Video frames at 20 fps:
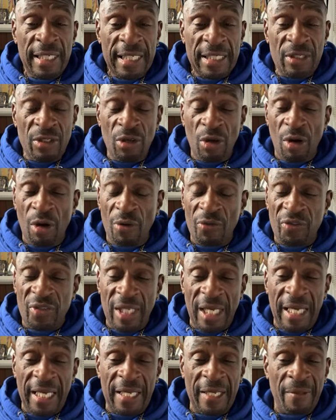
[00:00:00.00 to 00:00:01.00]
You know what I'm
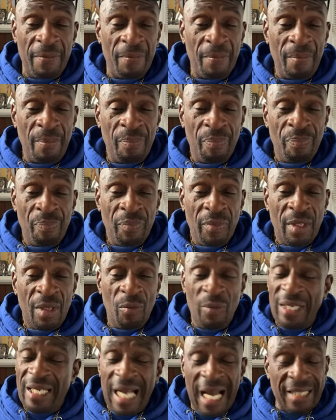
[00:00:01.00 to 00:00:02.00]
saying?
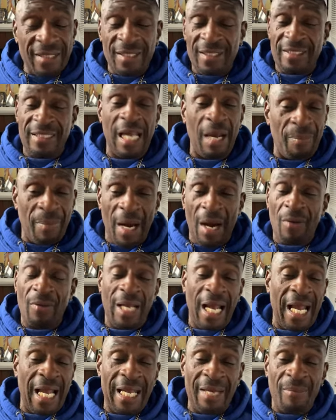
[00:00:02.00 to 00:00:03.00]
We got to step our
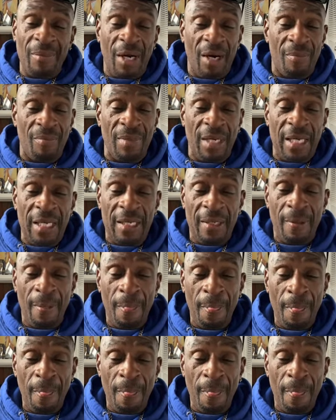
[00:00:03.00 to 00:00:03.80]
game up, man.